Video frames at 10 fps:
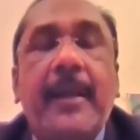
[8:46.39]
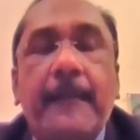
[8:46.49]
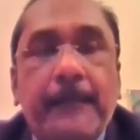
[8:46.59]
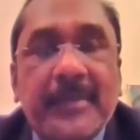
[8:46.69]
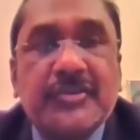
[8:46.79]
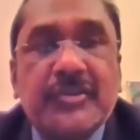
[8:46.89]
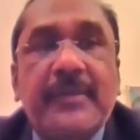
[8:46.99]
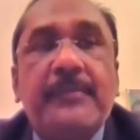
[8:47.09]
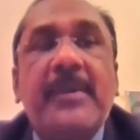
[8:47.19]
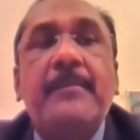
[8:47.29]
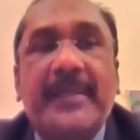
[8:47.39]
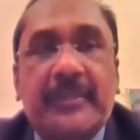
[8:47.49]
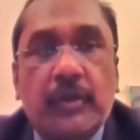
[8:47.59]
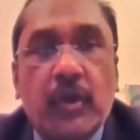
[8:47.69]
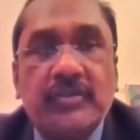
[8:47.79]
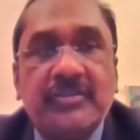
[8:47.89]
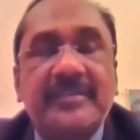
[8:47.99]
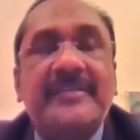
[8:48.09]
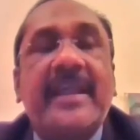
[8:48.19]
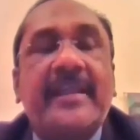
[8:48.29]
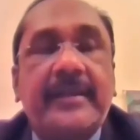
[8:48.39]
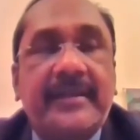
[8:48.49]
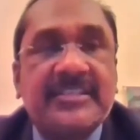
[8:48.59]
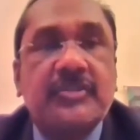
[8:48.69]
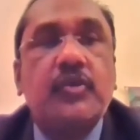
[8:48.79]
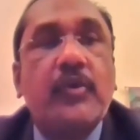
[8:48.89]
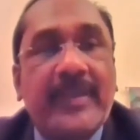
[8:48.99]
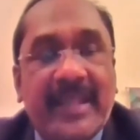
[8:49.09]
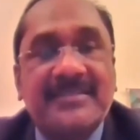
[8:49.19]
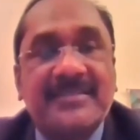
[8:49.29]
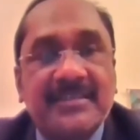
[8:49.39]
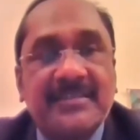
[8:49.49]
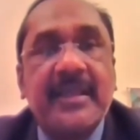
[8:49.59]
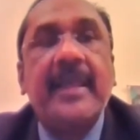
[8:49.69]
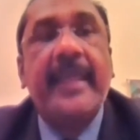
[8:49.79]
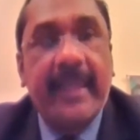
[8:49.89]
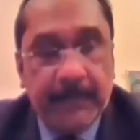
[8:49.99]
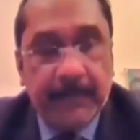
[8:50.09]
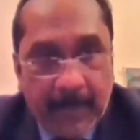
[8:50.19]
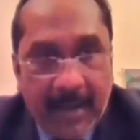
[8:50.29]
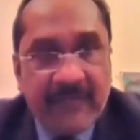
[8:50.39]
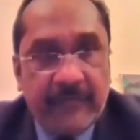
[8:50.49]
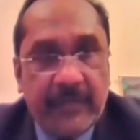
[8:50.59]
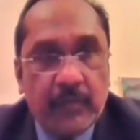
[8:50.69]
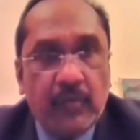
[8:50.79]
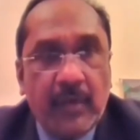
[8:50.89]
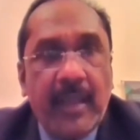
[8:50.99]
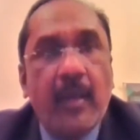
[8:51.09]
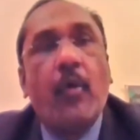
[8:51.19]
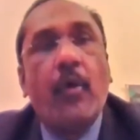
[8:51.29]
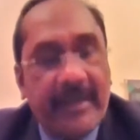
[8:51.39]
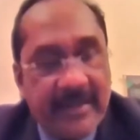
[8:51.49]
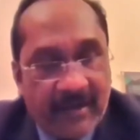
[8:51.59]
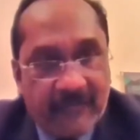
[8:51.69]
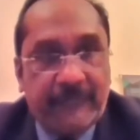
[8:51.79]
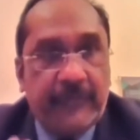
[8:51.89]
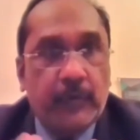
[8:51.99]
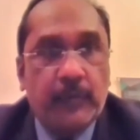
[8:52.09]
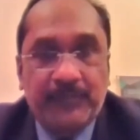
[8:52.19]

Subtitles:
methodology that does not exist in my view or in our view.